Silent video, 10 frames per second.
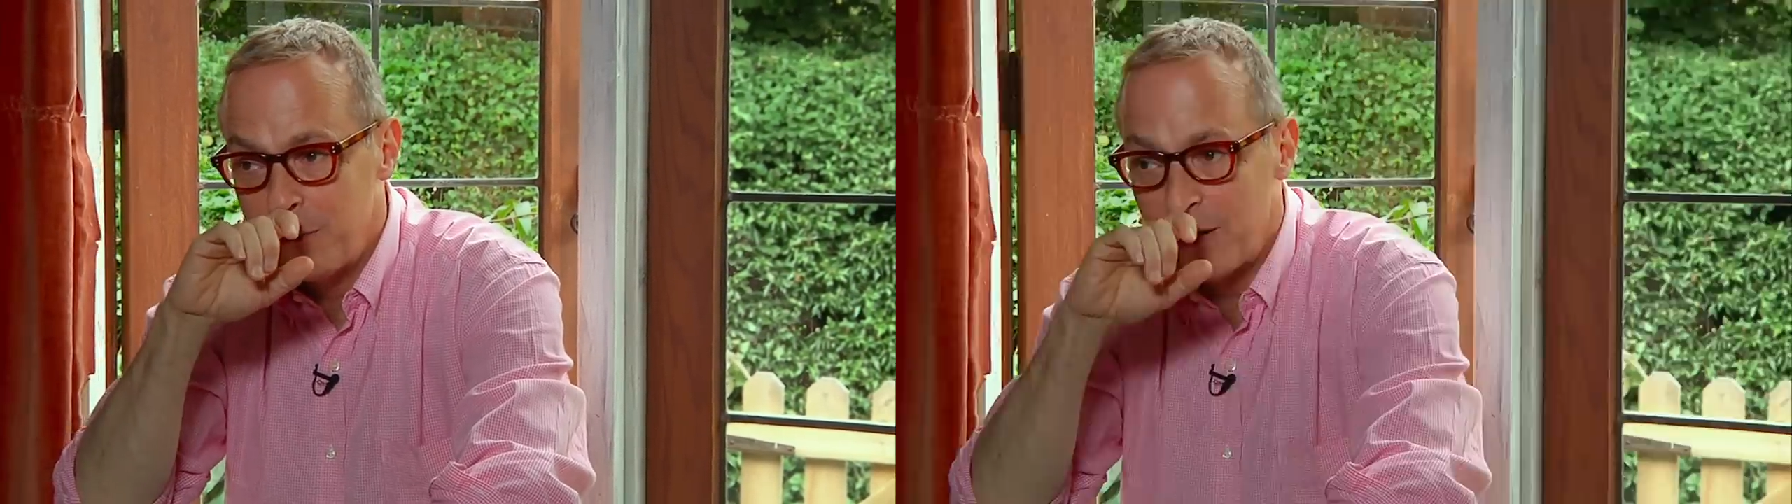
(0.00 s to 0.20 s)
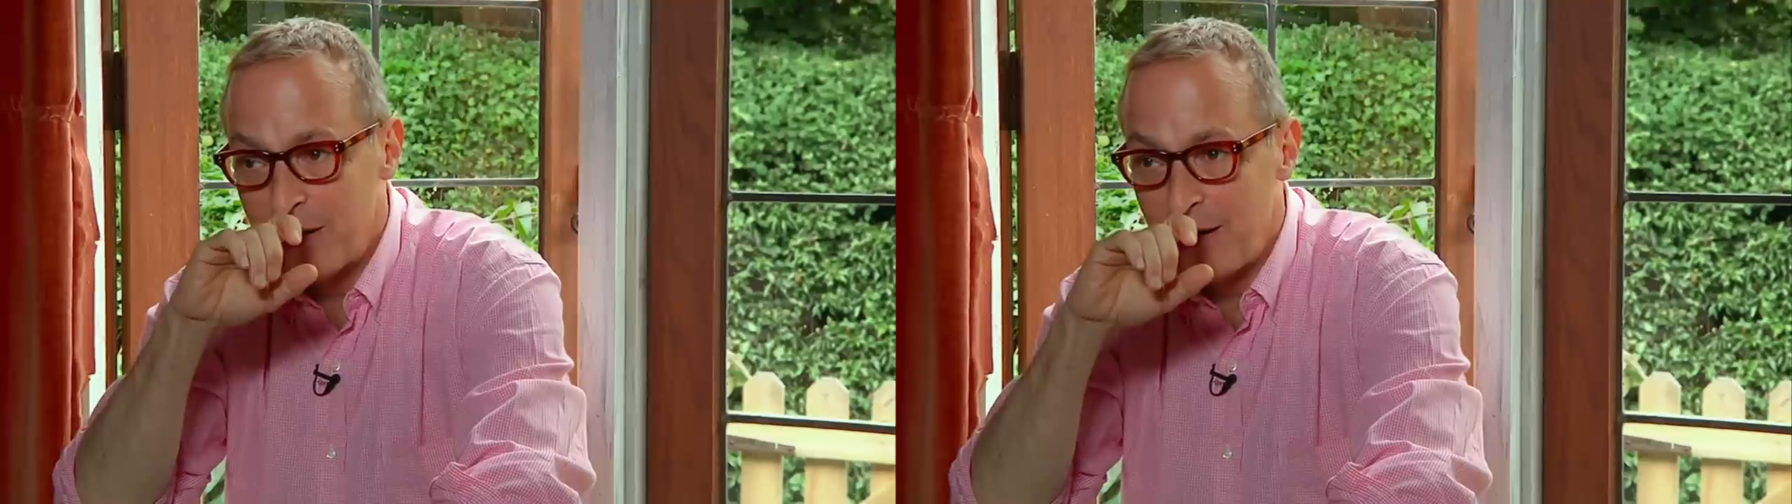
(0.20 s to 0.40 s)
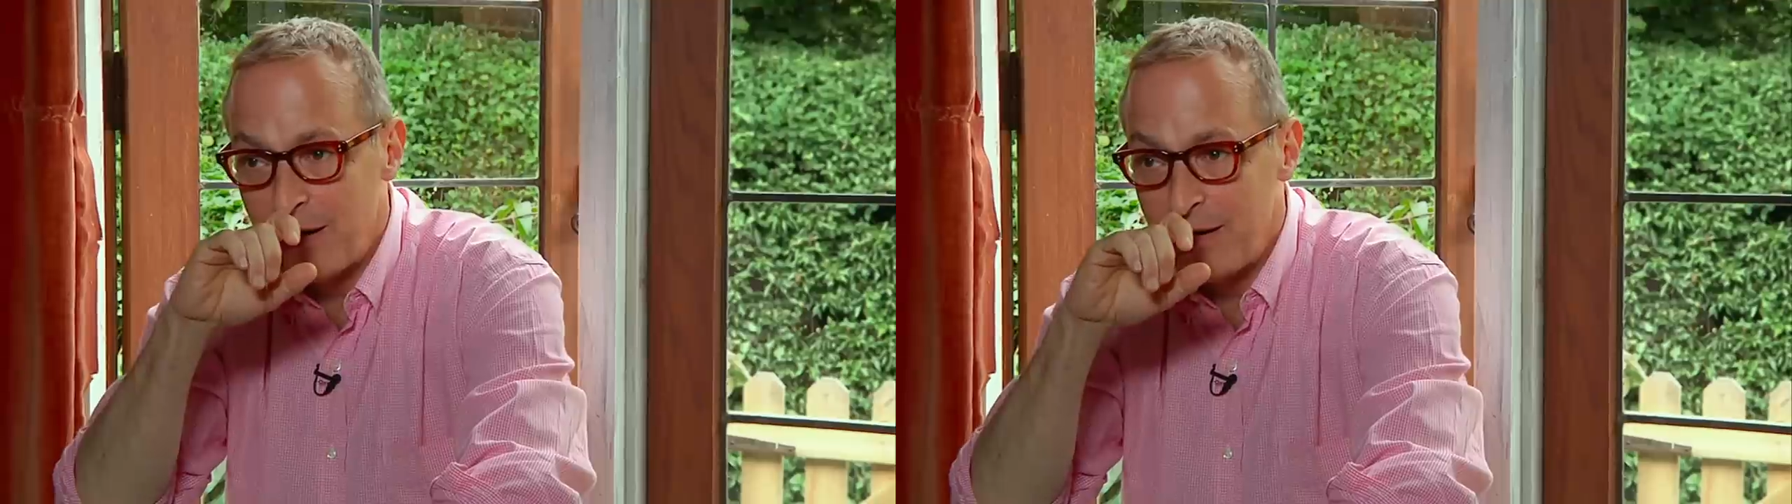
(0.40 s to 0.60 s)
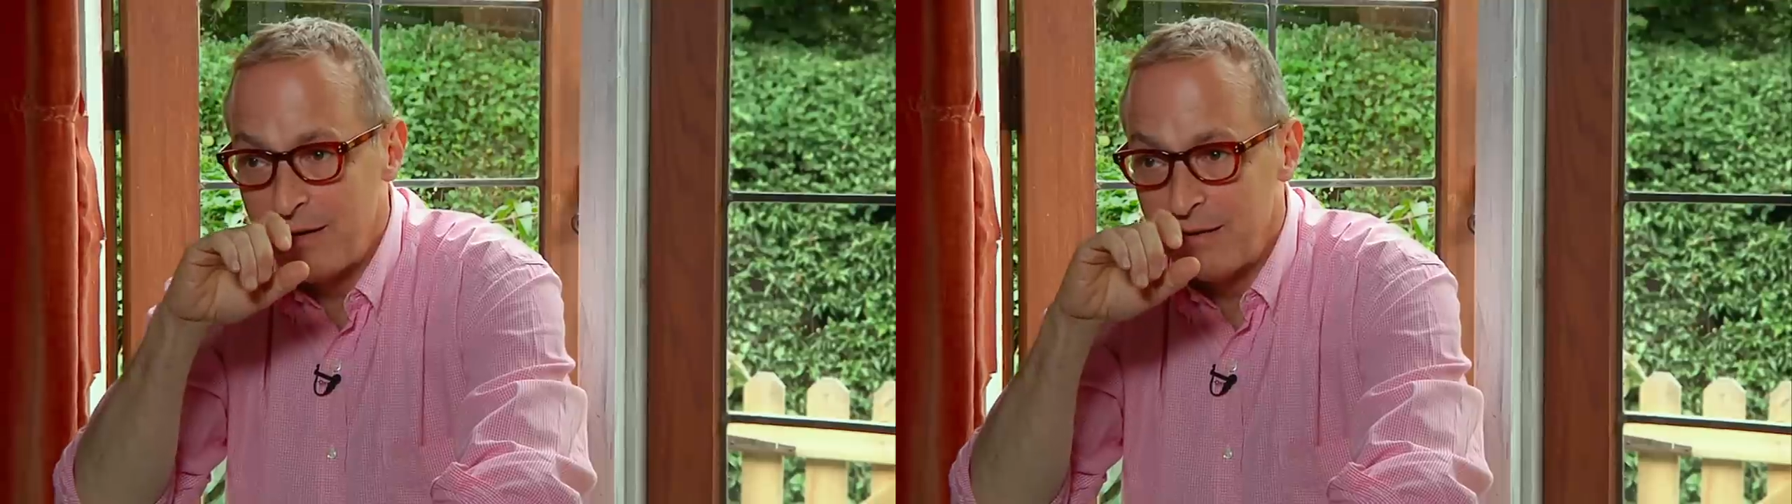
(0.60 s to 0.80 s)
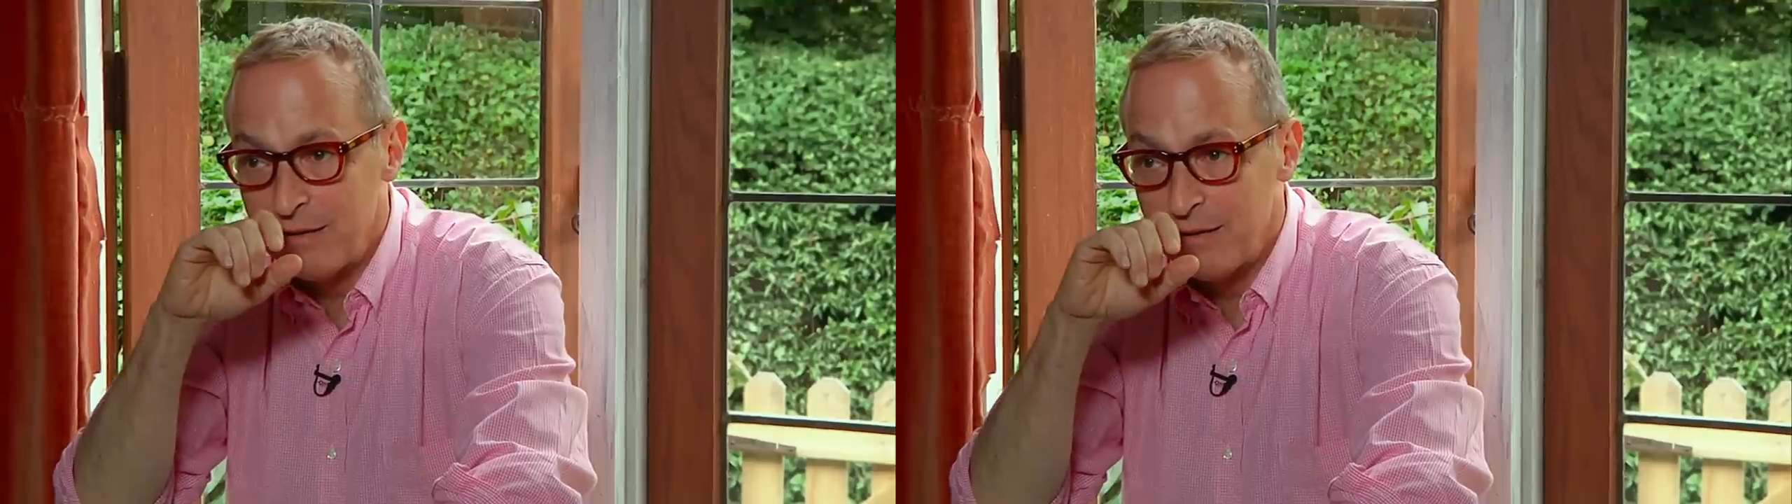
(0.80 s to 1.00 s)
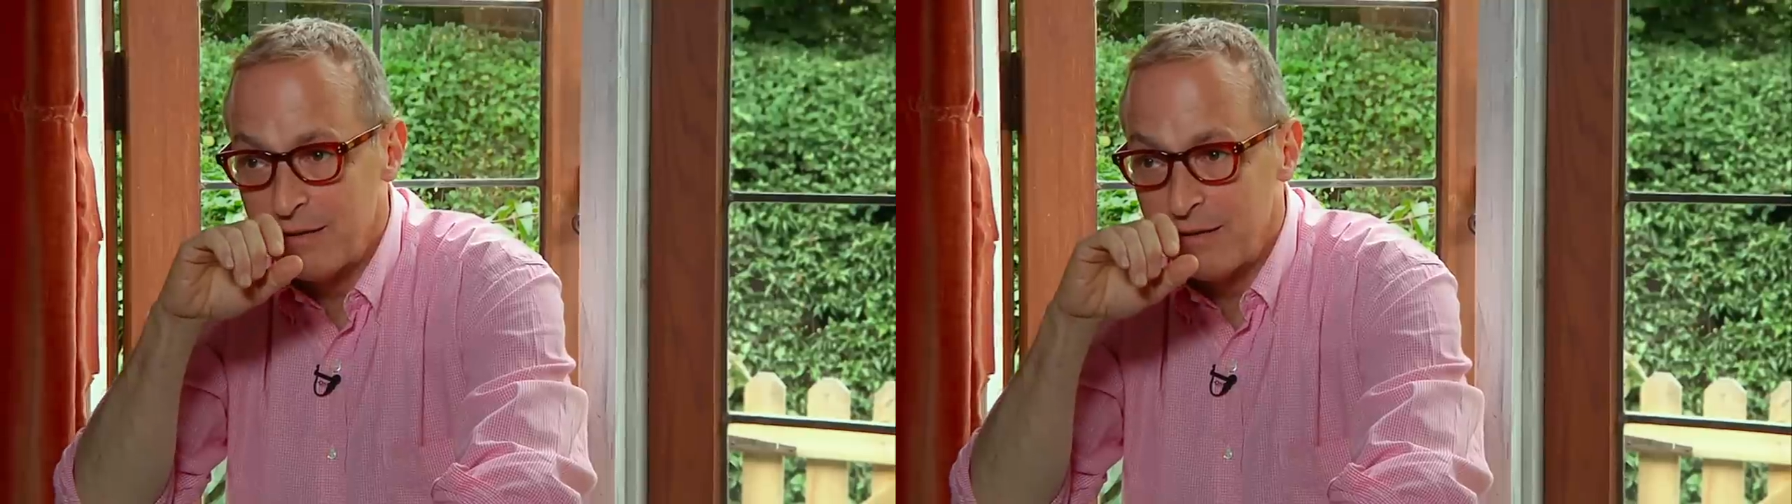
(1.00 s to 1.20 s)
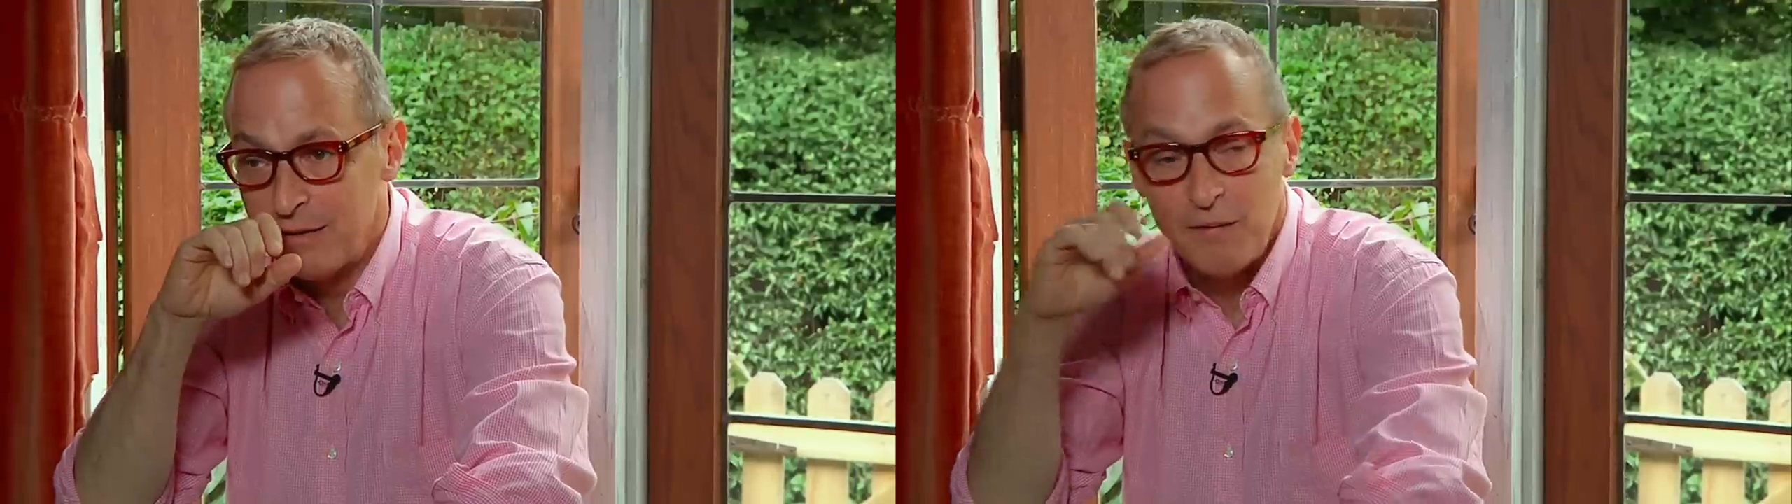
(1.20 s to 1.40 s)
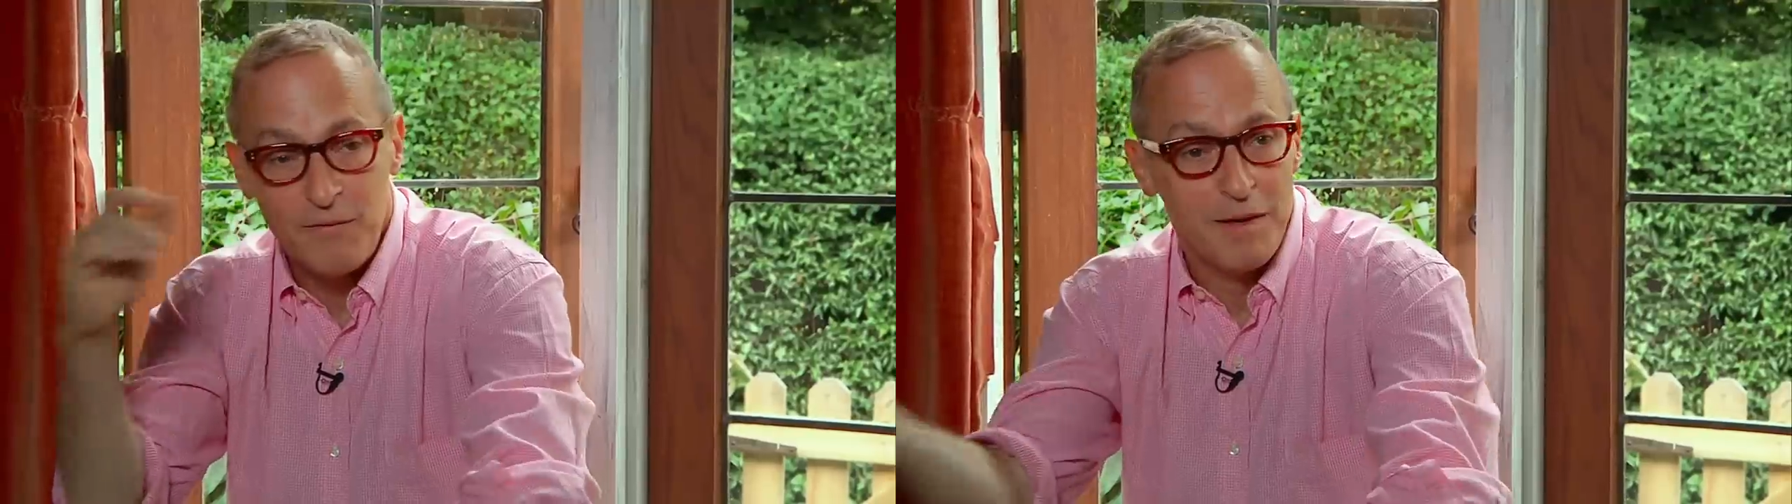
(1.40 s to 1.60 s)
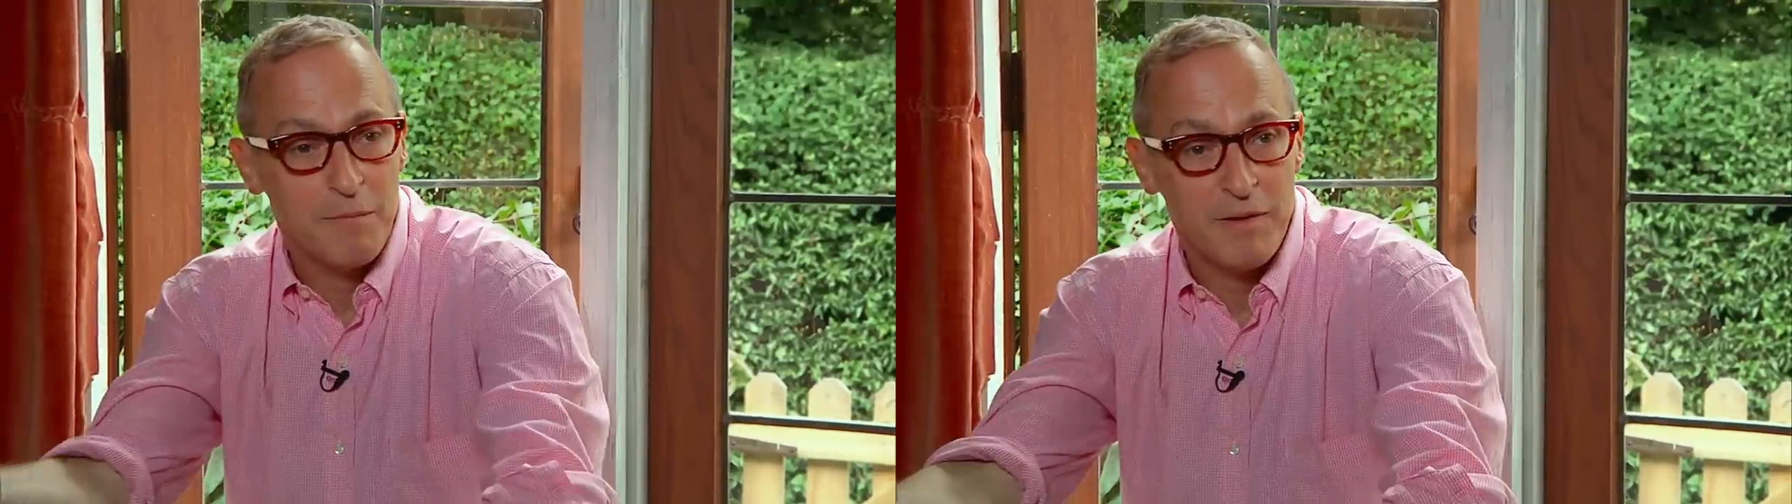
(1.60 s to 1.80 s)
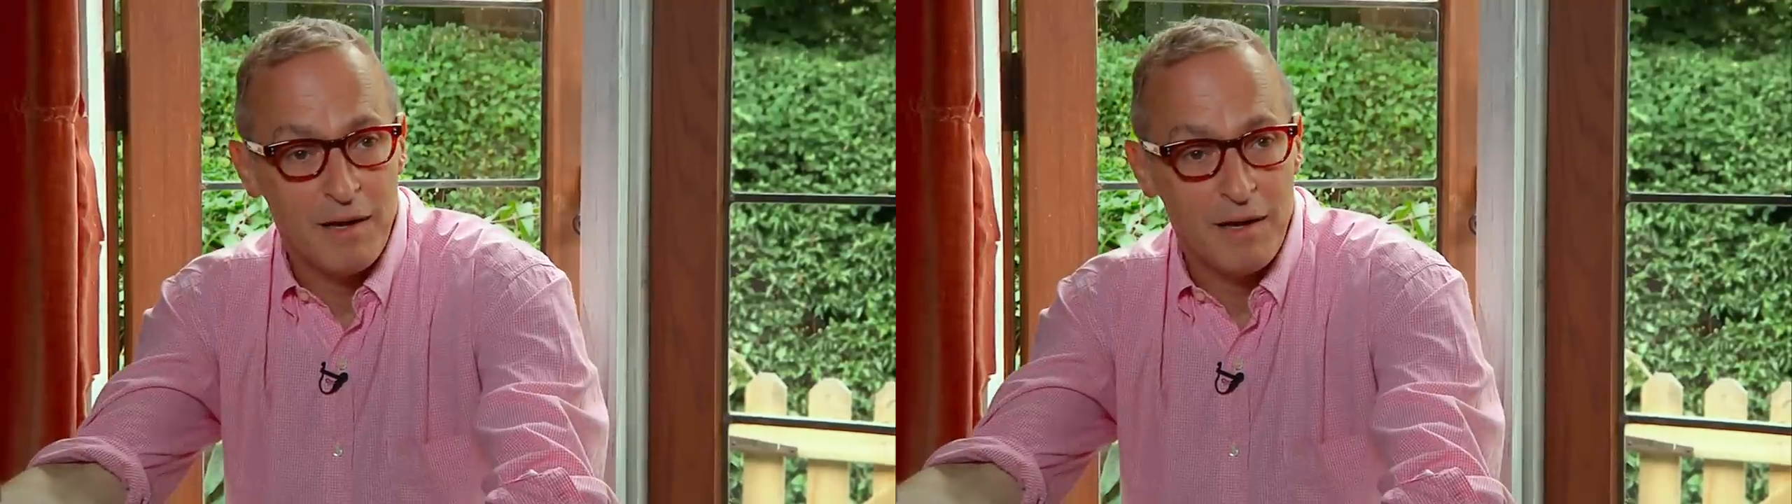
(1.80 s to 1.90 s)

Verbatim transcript: But I love him,